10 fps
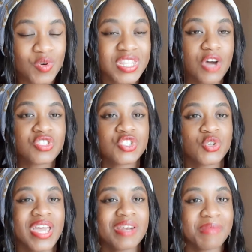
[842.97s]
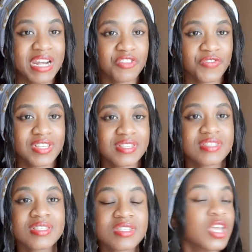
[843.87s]
Without it, you can manifest
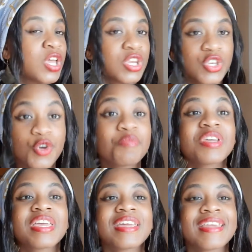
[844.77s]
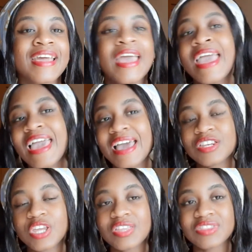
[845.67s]
this new beginning.
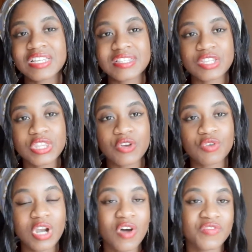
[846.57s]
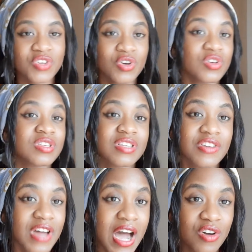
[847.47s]
And the ruler of your
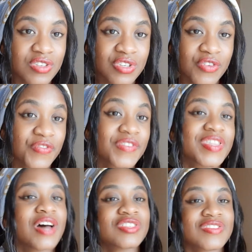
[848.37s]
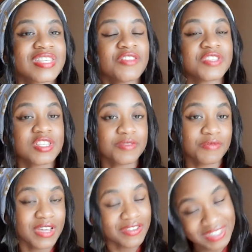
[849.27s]
fifth house of
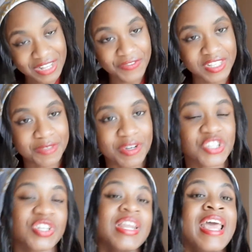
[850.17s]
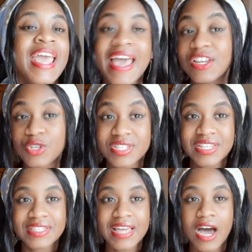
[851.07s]
self-expression and your
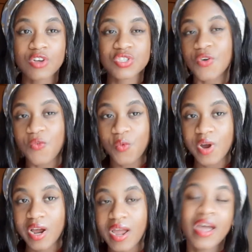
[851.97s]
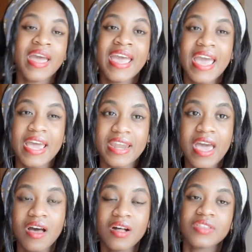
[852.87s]
sixth house of work and
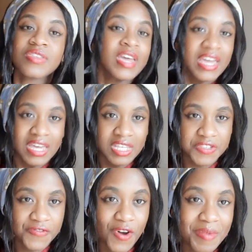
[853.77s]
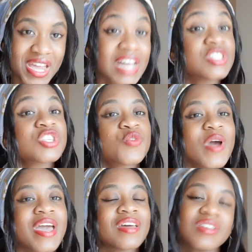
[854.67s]
health is forming a
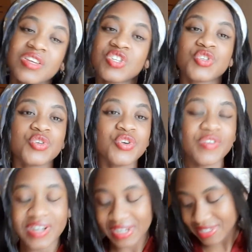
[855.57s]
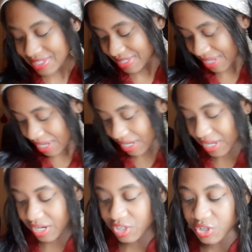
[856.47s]
square to Uranus
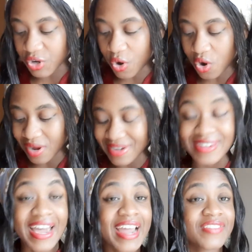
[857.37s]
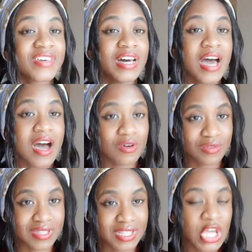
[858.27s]
in your ninth
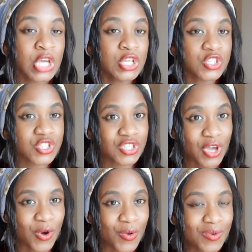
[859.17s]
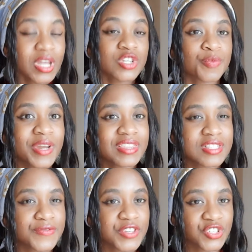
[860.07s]
house. So to bring
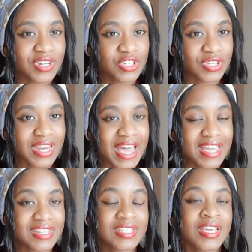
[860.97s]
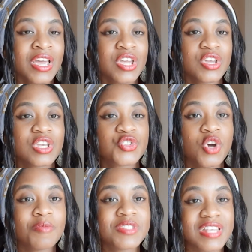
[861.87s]
this vision into light, you need to
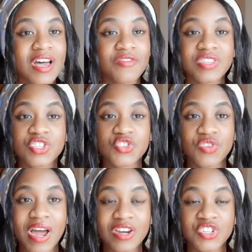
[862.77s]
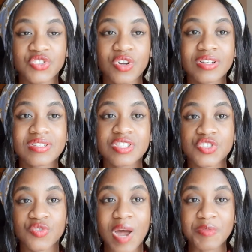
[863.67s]
observe the structural
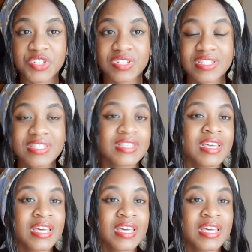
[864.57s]
disruptions